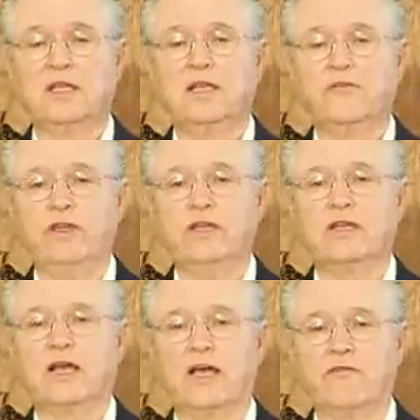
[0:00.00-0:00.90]
Living
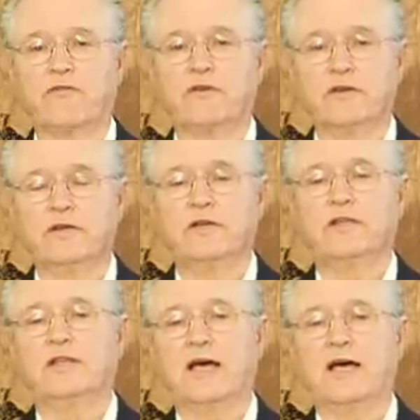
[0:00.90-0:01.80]
life.
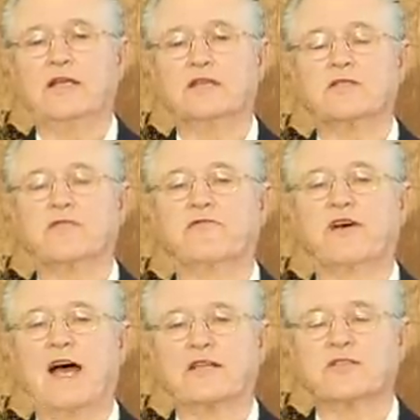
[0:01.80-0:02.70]
That is the
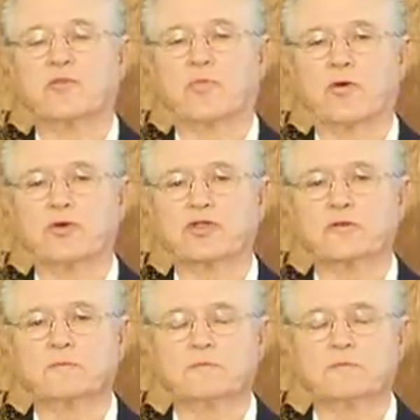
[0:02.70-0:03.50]
fast approach.